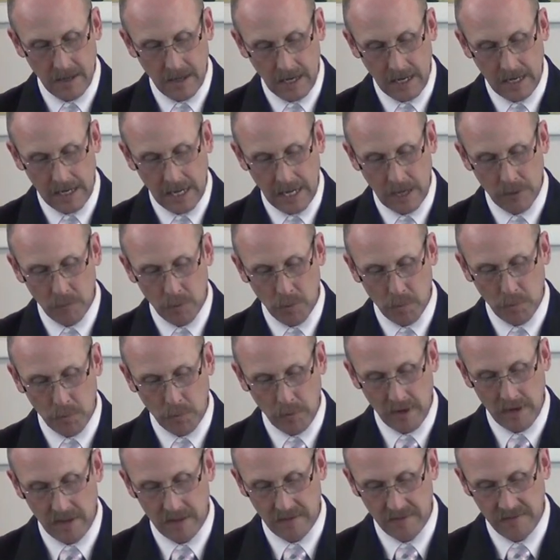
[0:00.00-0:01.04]
And I will
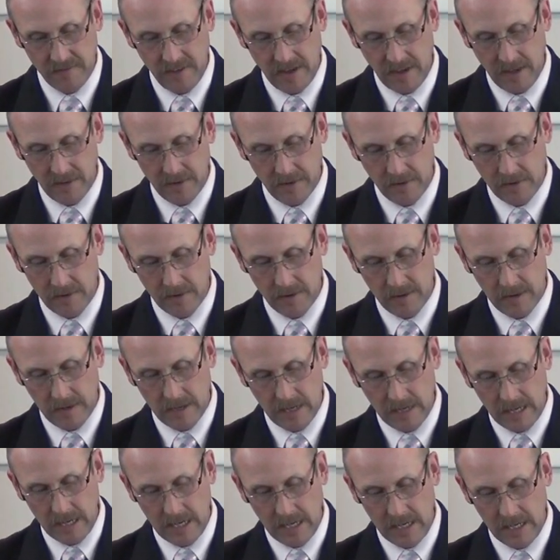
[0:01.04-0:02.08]
pray the Father,
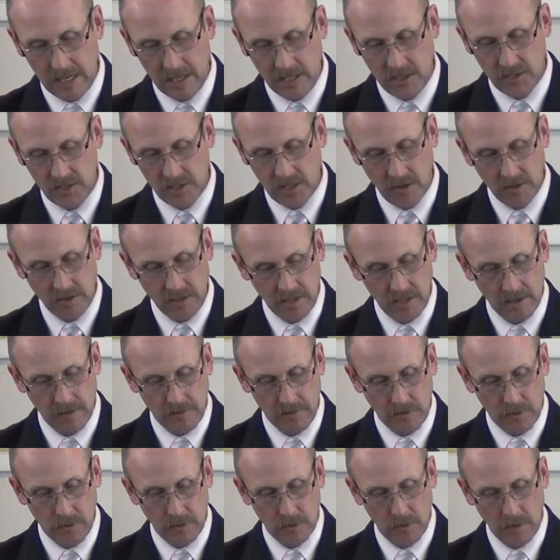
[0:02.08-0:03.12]
and he shall
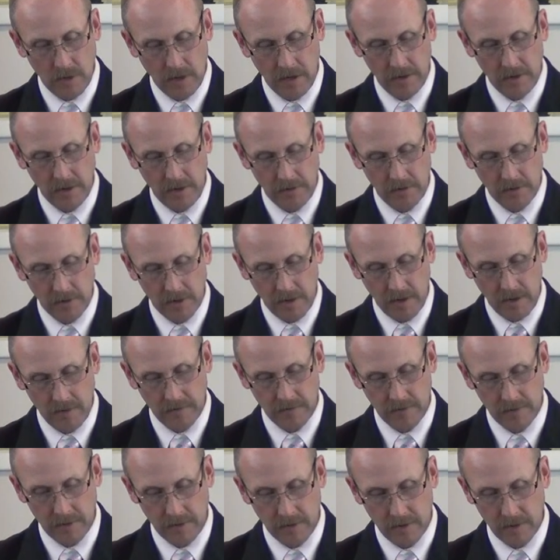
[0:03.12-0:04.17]
give you another
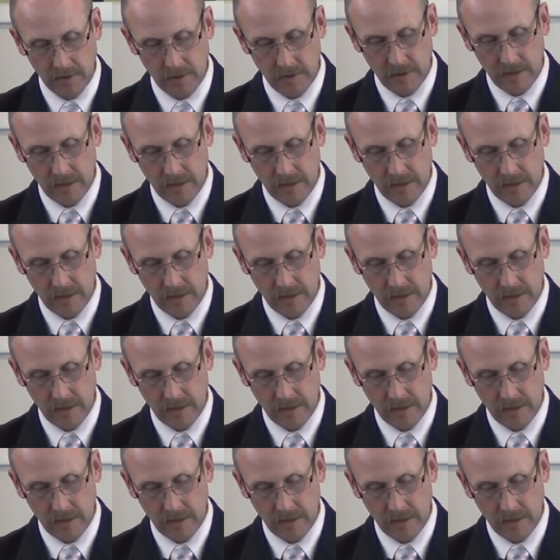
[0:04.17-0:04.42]
comforter,